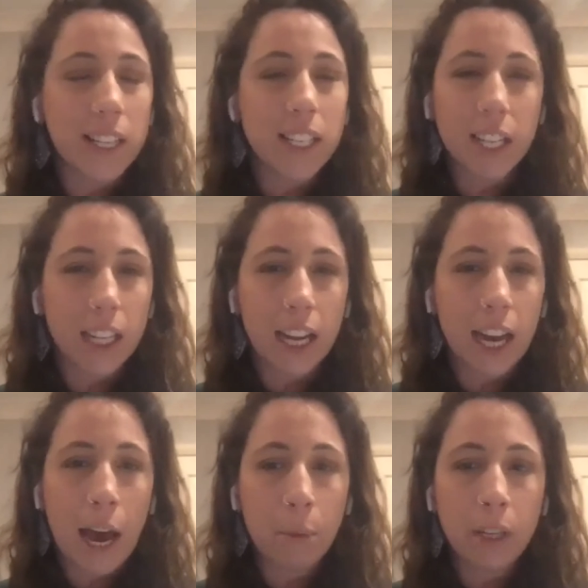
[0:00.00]
going to
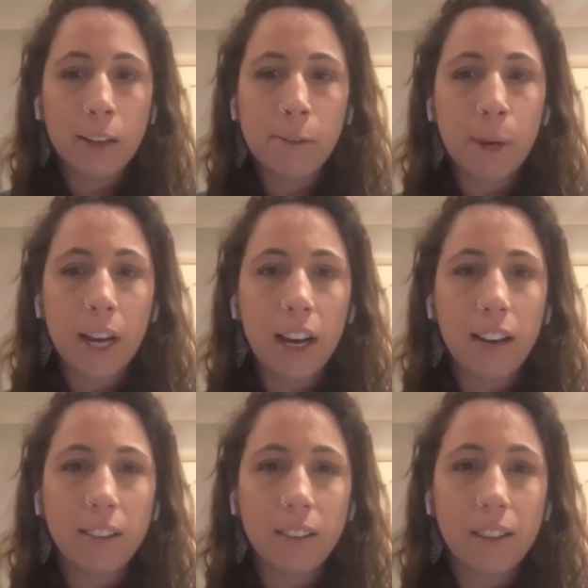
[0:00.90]
happen,
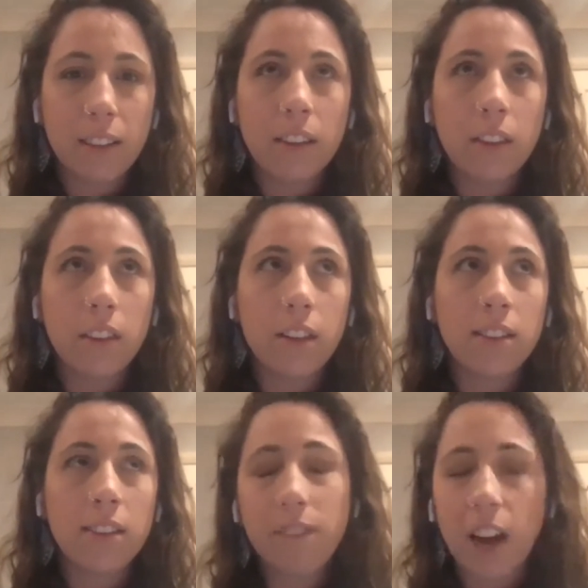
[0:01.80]
but the
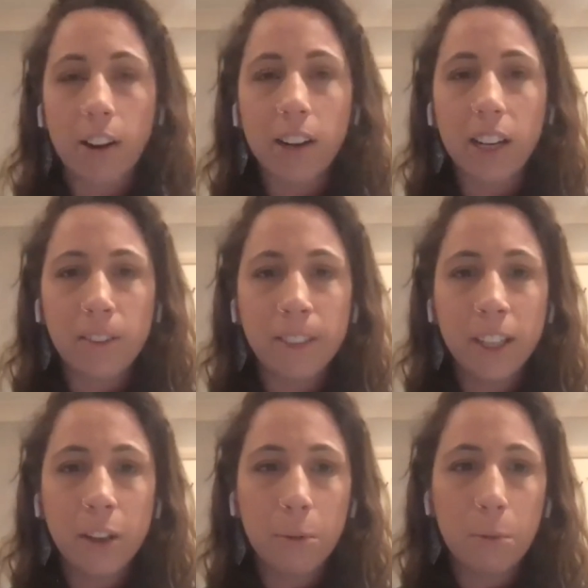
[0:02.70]
severity of
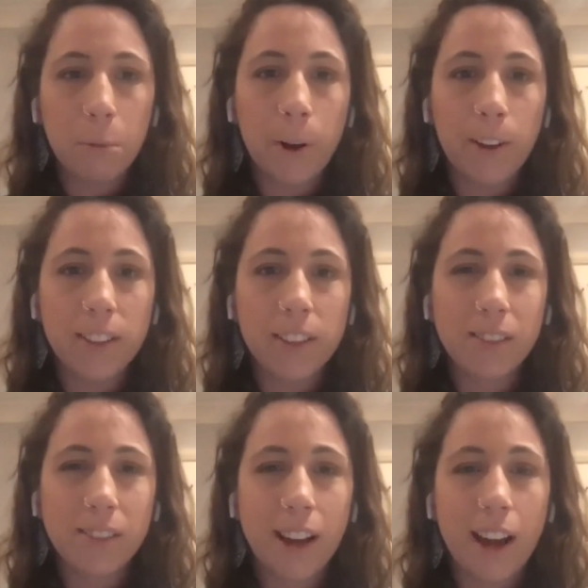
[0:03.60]
it was,
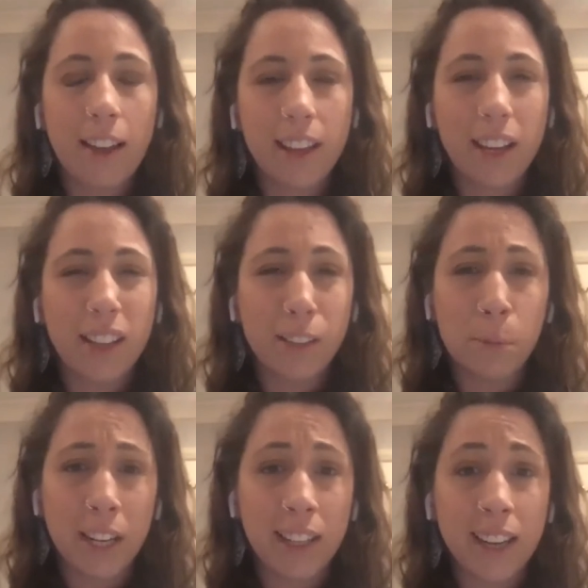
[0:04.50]
I think, a little
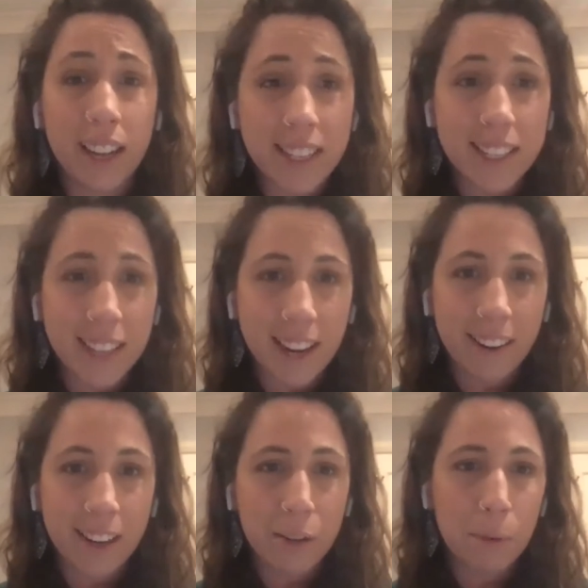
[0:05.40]
bit
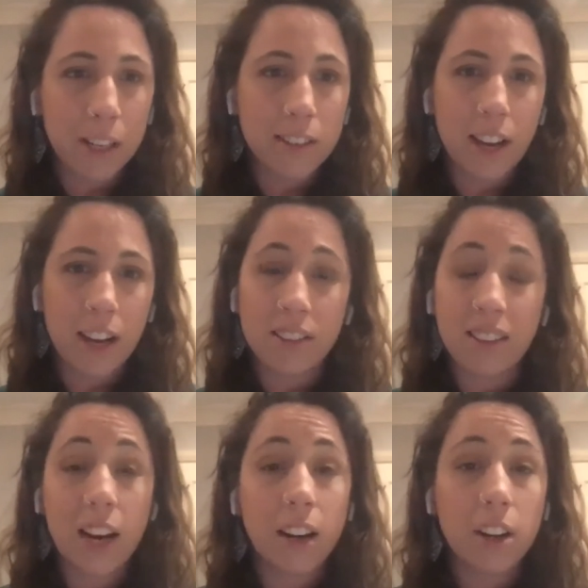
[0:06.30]
unnecessary because I just
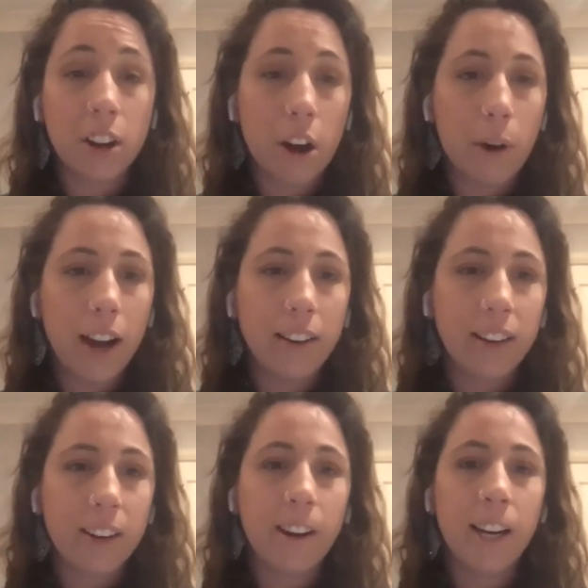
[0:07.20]
had no
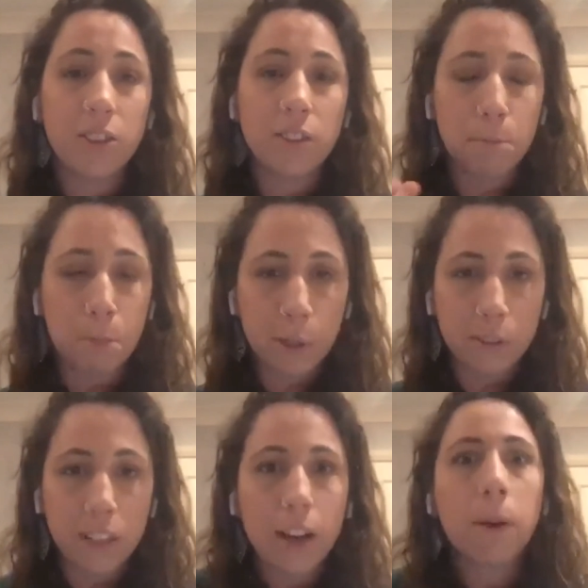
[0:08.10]
idea, and it just
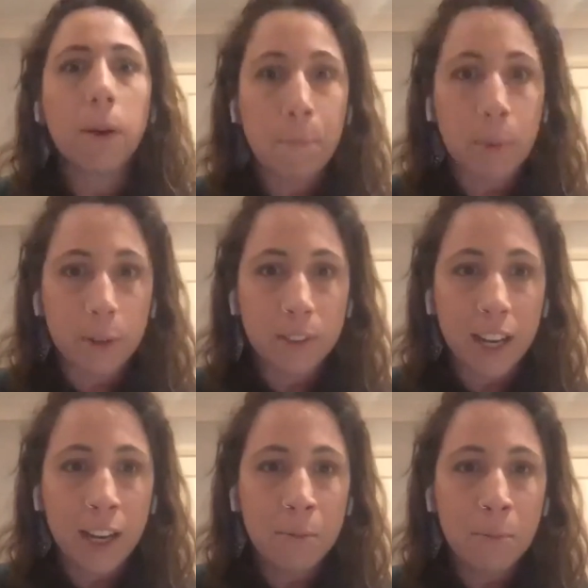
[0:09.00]
built up and built up.